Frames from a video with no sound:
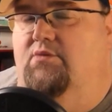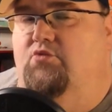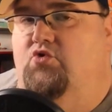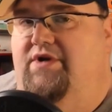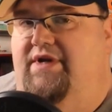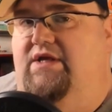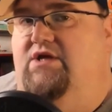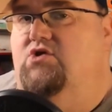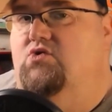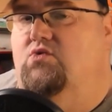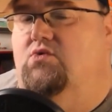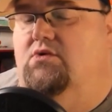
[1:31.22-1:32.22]
pretty
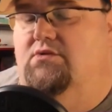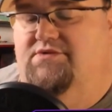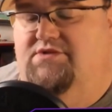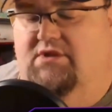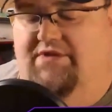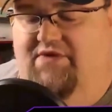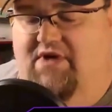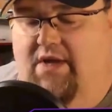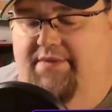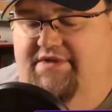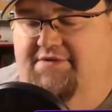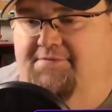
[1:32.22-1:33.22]
cool. So leave a
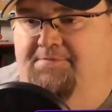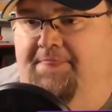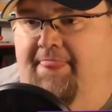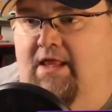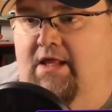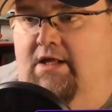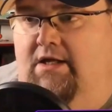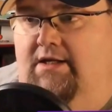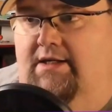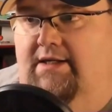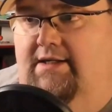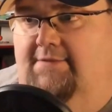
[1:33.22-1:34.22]
comment,
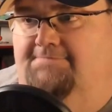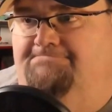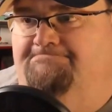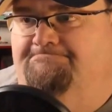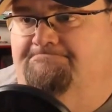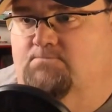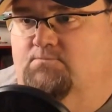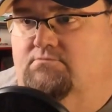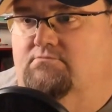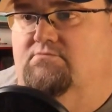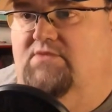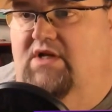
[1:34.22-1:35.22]
um,
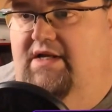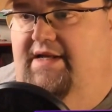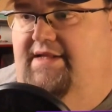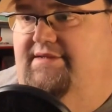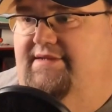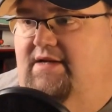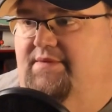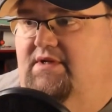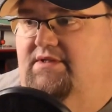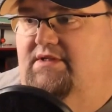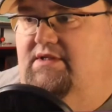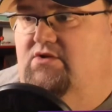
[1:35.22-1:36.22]
and that'll be
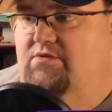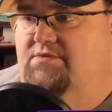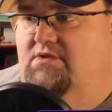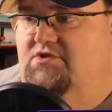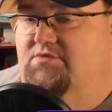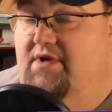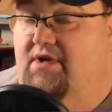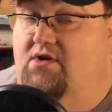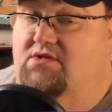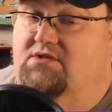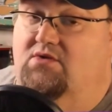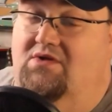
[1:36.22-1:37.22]
on the Crypto Lunch Break.
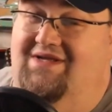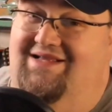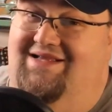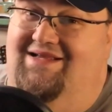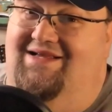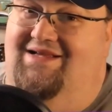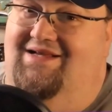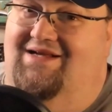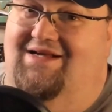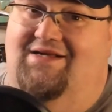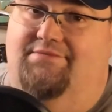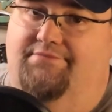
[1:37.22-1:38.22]
Also,
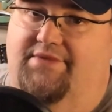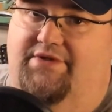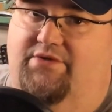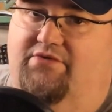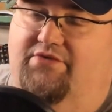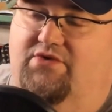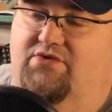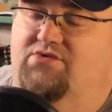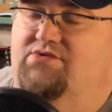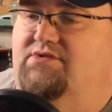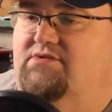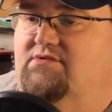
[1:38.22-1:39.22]
um, do
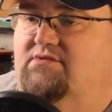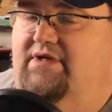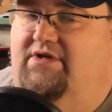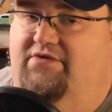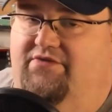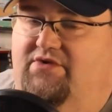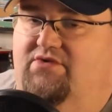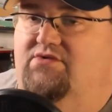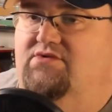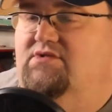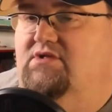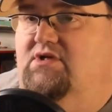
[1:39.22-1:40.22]
reviews,
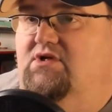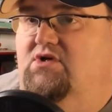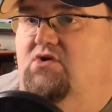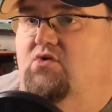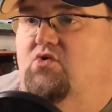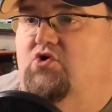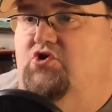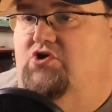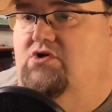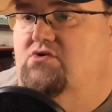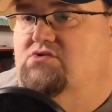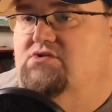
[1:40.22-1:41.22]
interviews, or
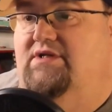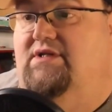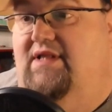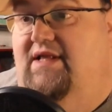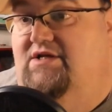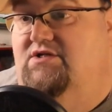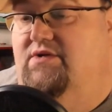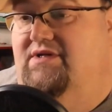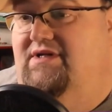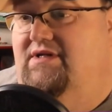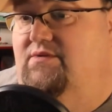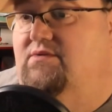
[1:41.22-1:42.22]
shows. Like the last show I
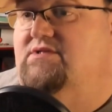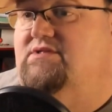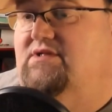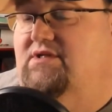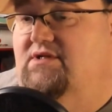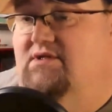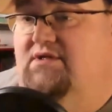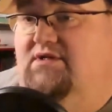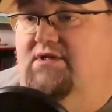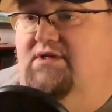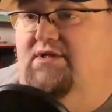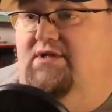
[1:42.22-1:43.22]
did was a,
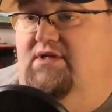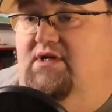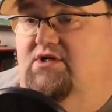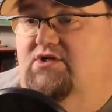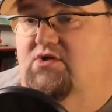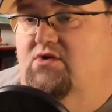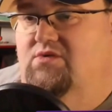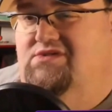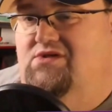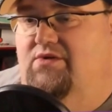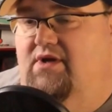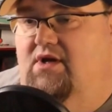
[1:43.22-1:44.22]
a show on
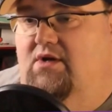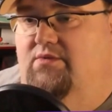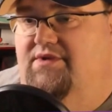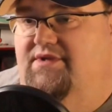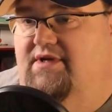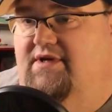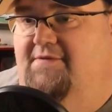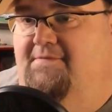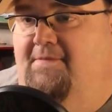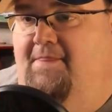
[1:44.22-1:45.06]
what's going on with uh,